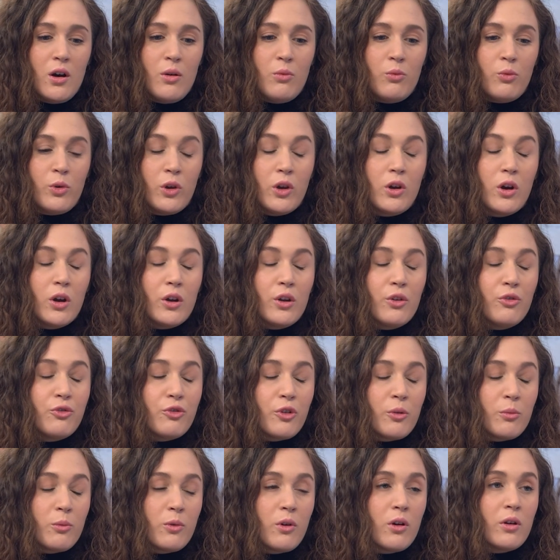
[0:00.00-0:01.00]
We got it
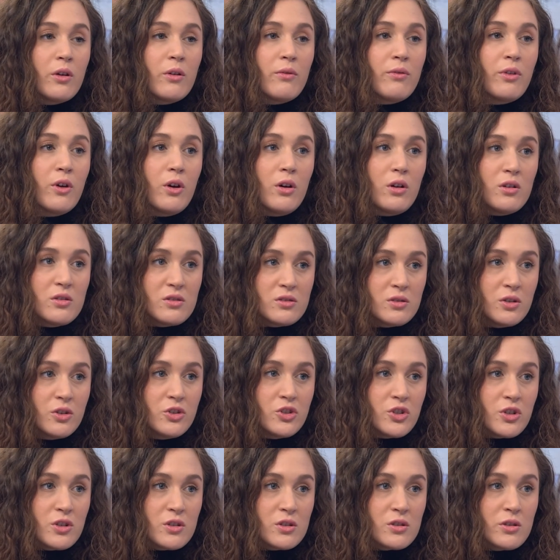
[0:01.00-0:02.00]
from one of the
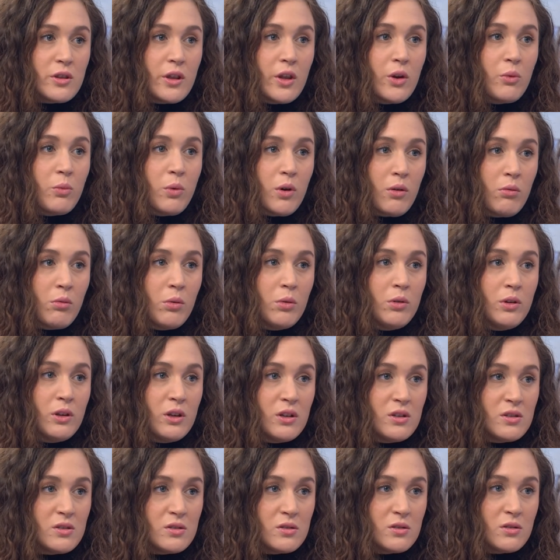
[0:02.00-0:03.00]
hostages that were
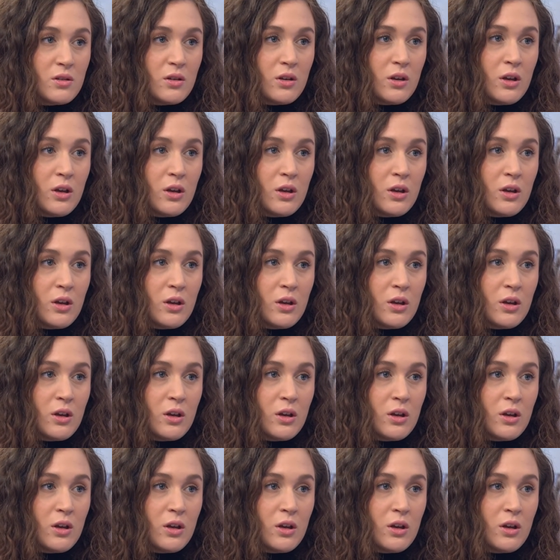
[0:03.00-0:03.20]
released